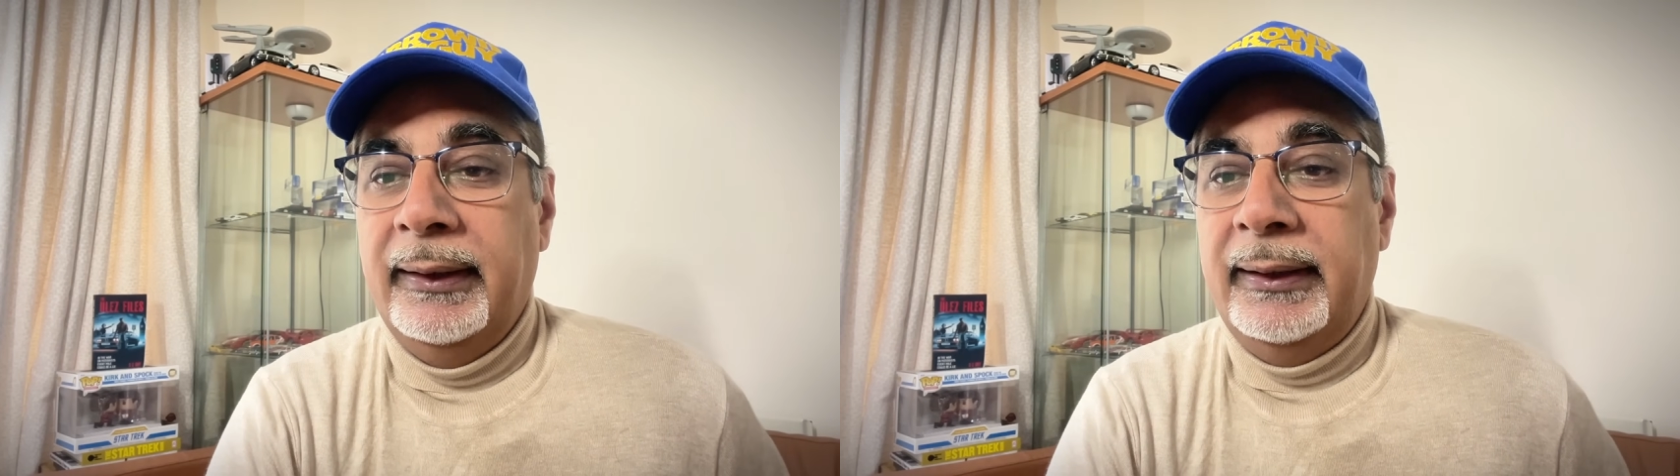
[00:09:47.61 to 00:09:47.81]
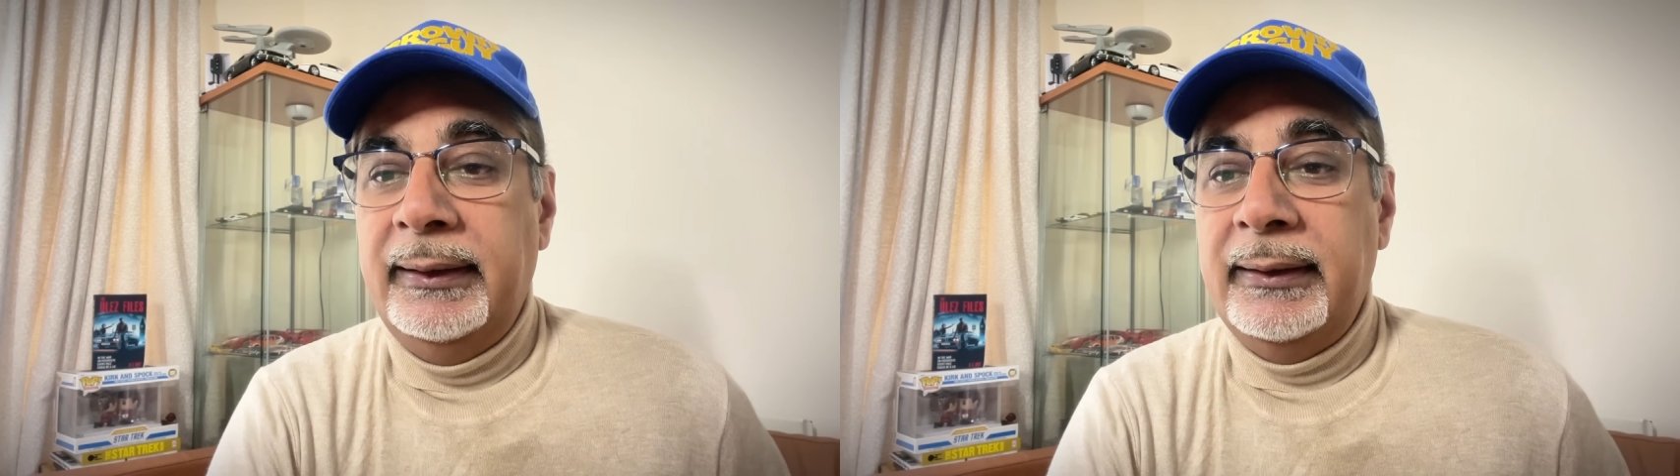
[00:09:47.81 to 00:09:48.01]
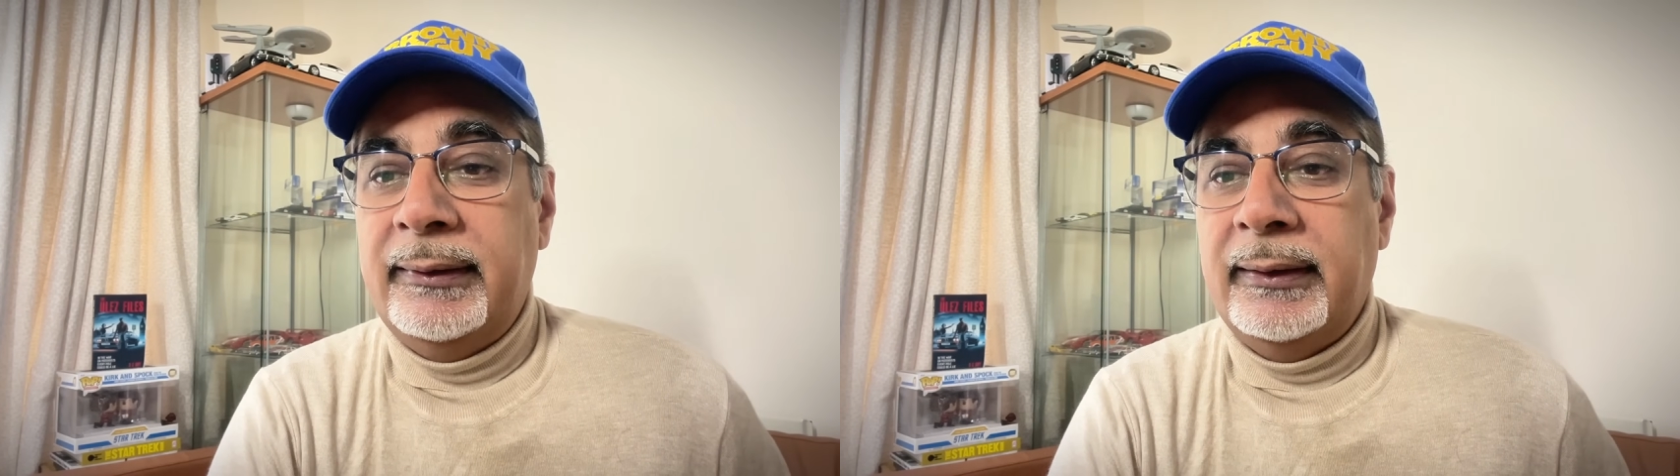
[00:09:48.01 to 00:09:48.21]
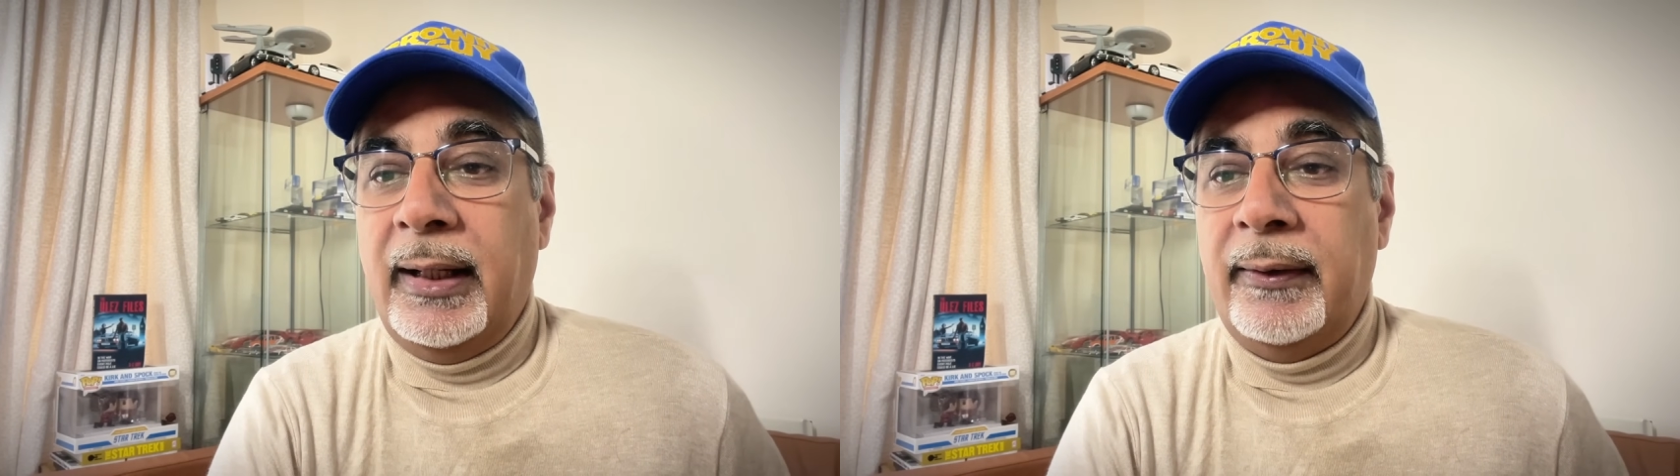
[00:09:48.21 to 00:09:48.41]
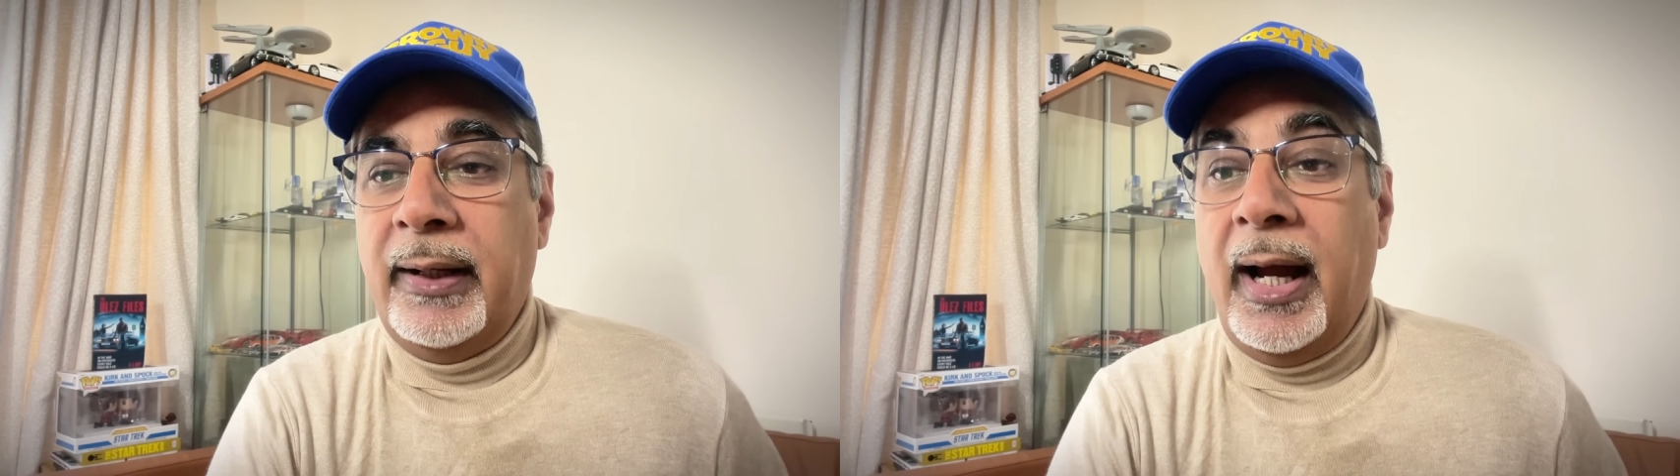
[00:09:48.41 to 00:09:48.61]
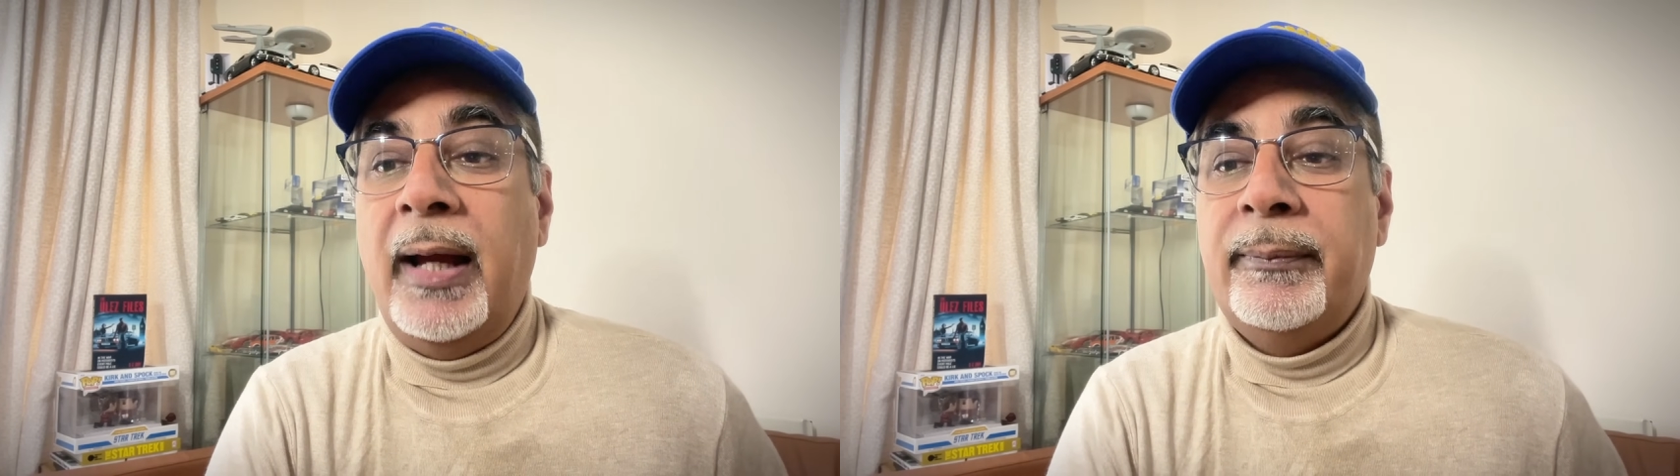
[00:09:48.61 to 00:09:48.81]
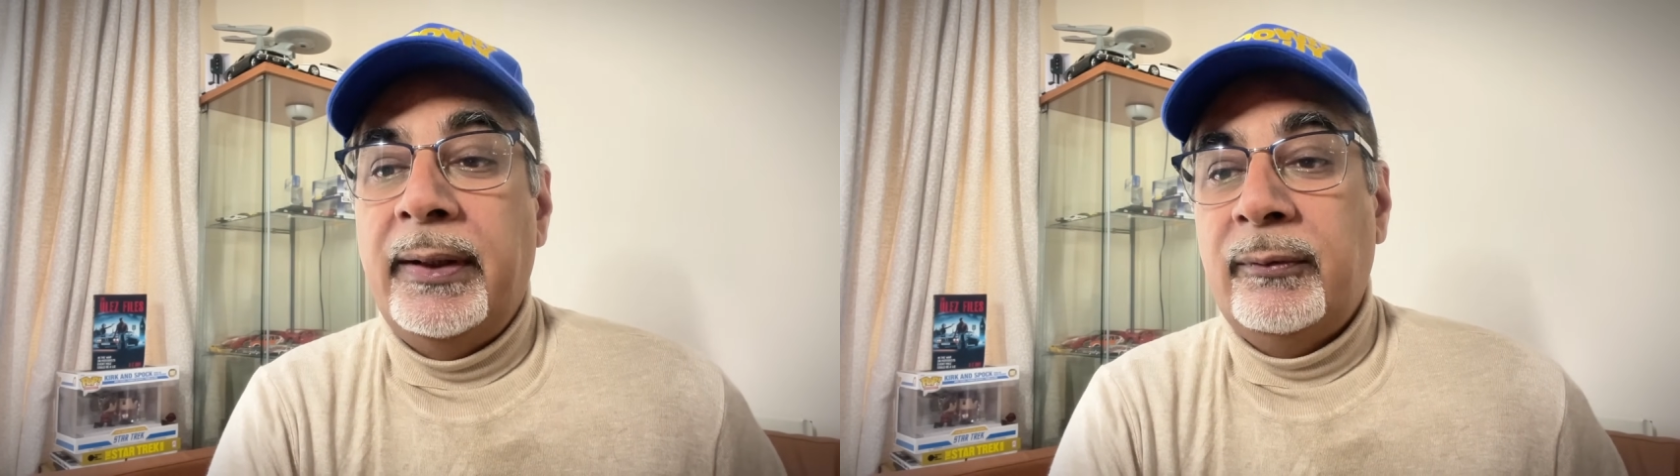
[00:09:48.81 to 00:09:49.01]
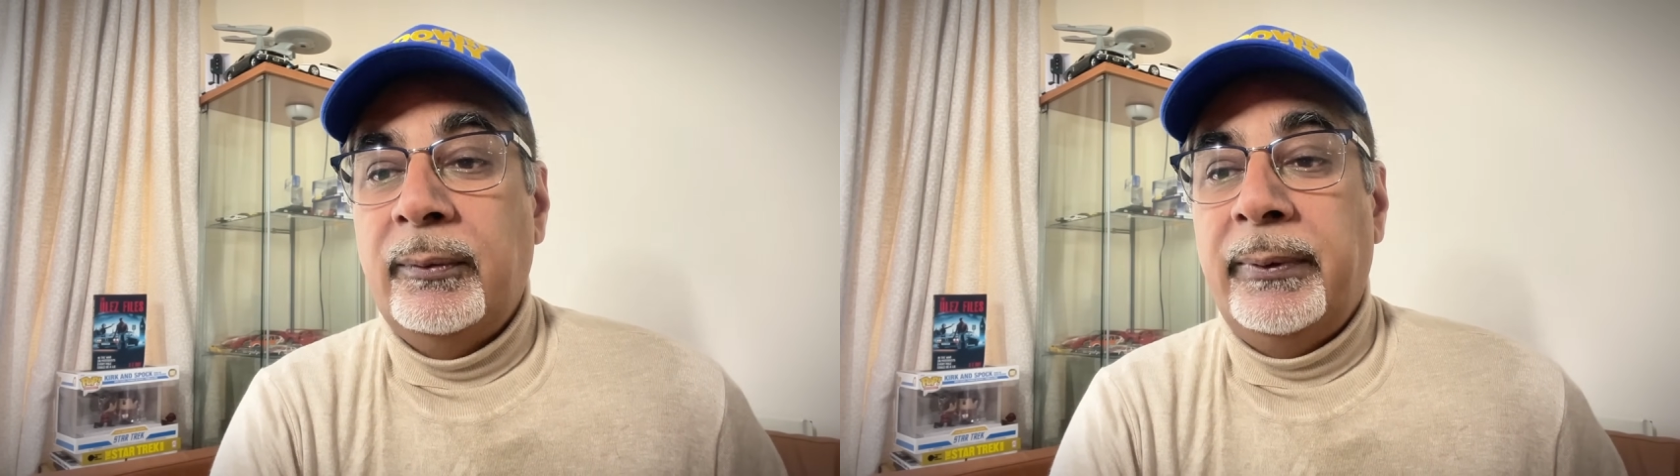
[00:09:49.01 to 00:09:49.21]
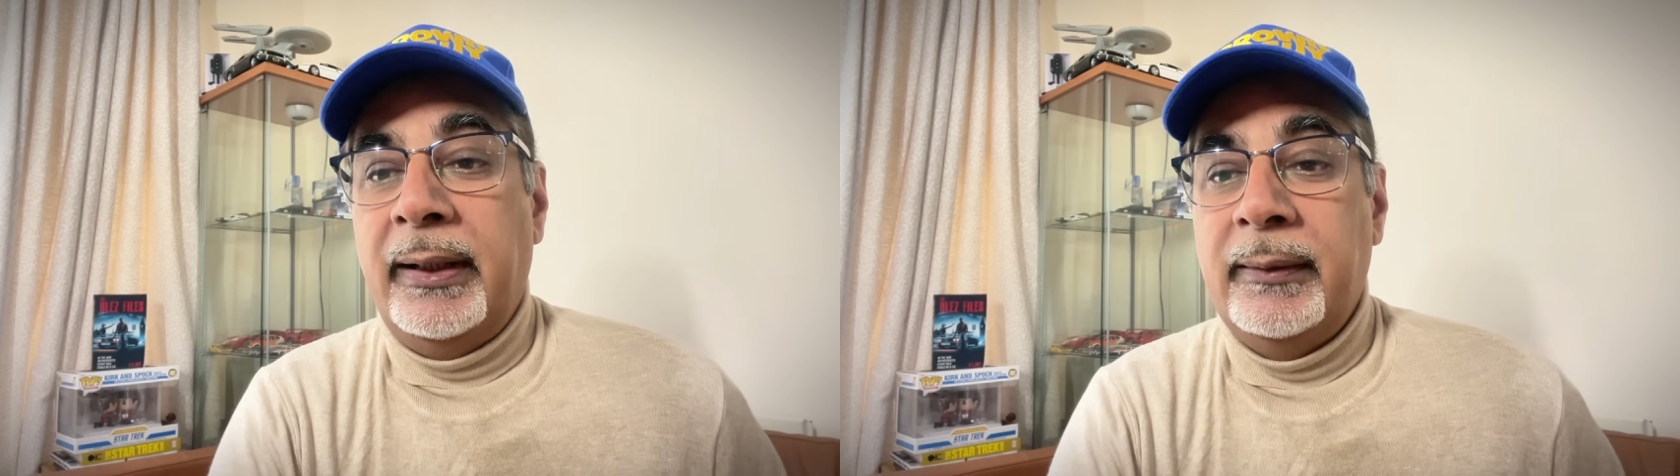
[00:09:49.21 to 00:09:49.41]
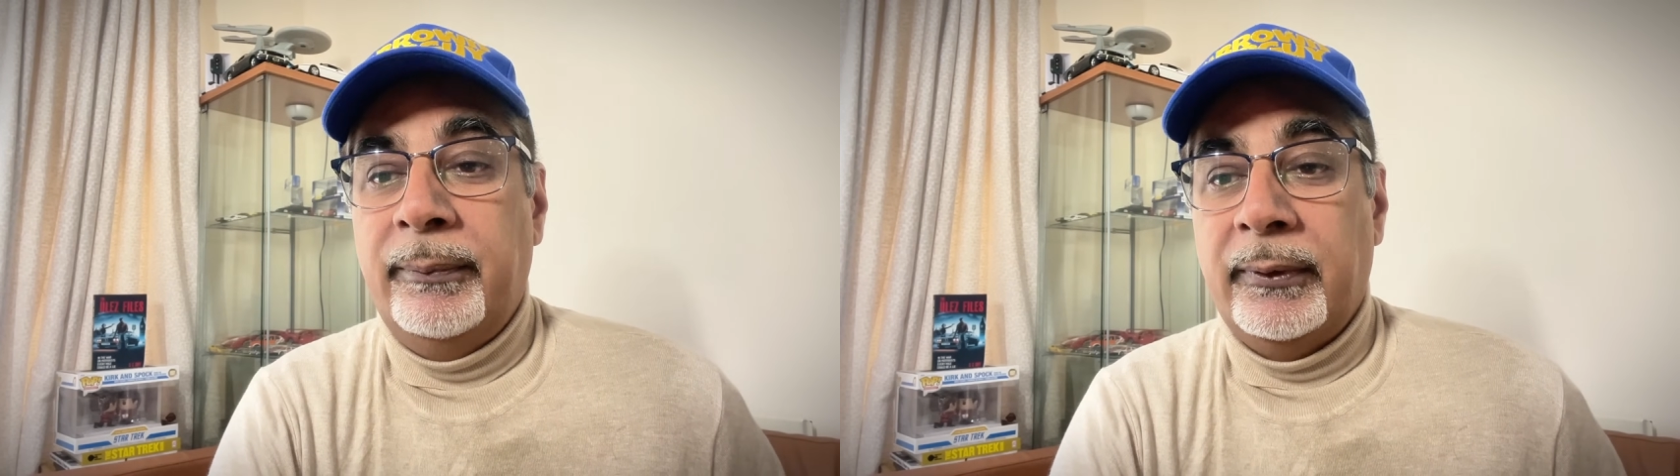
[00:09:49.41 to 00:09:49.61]
In either scenario, hybrids will play
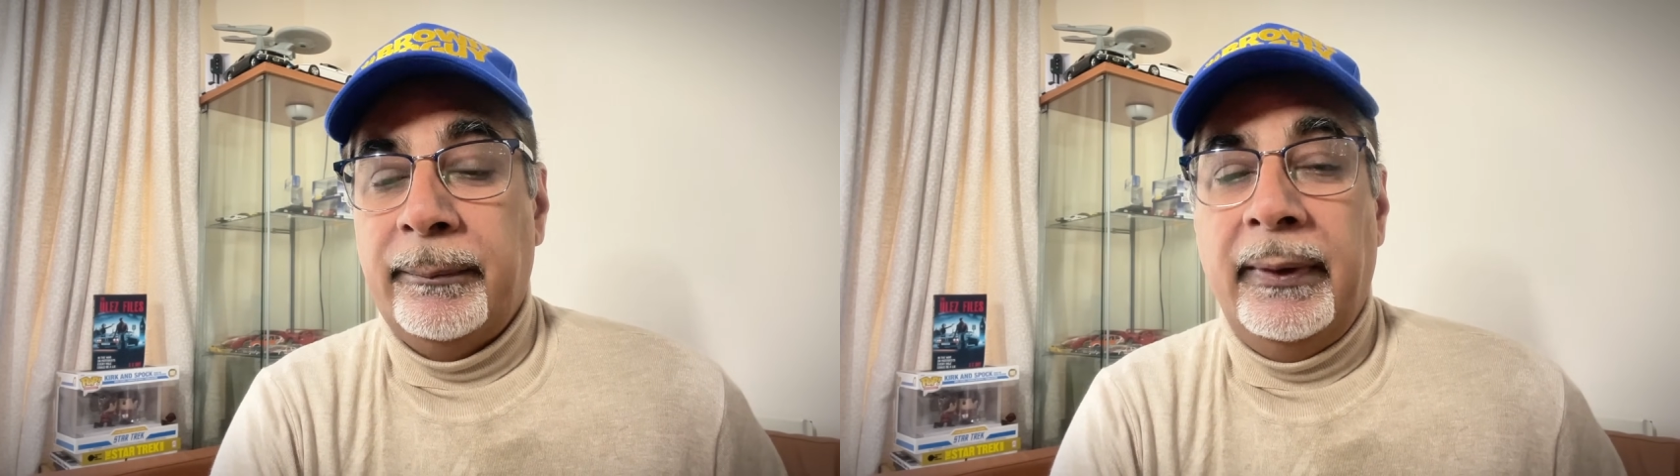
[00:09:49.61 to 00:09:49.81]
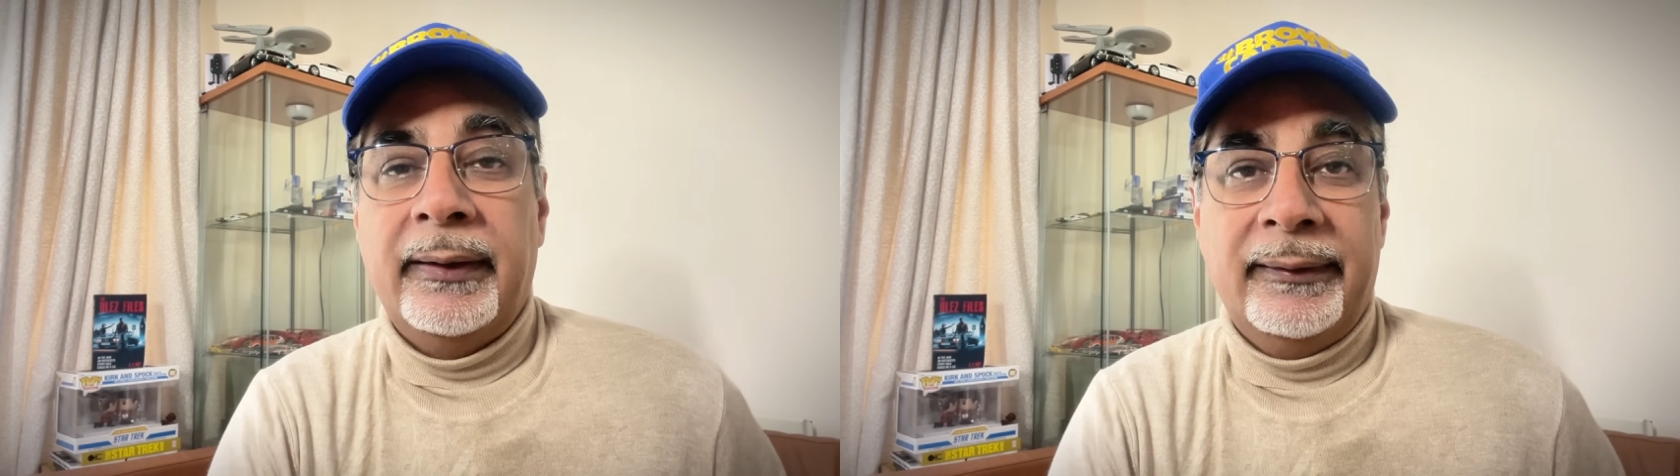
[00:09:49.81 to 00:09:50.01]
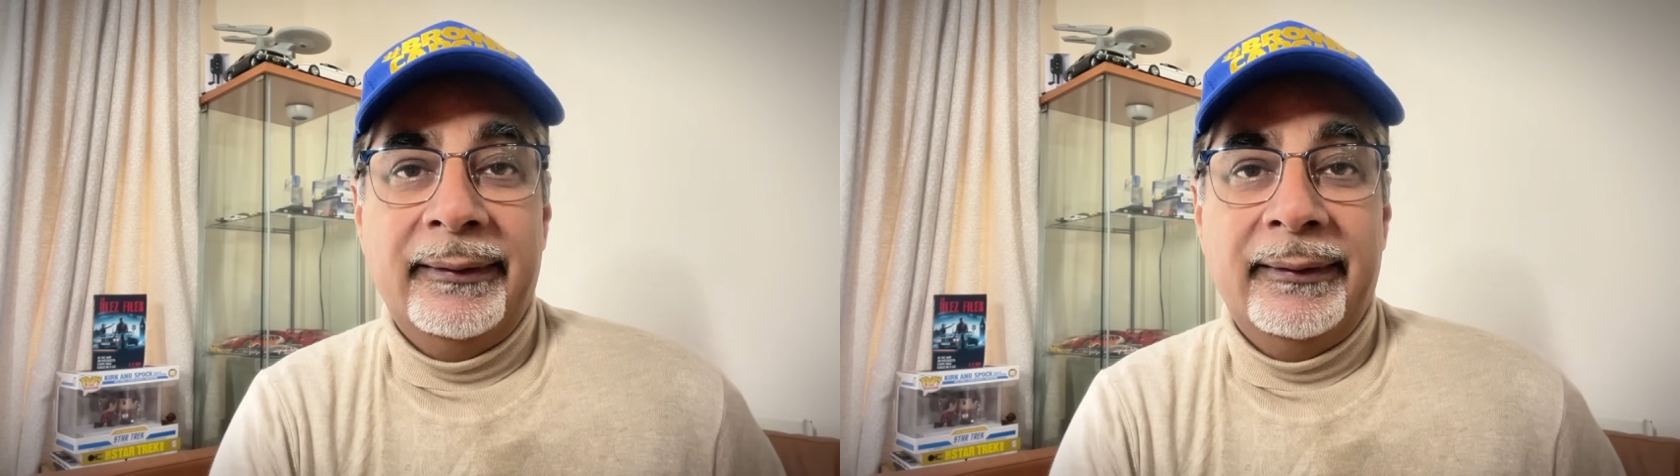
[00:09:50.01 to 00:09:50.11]
an important part.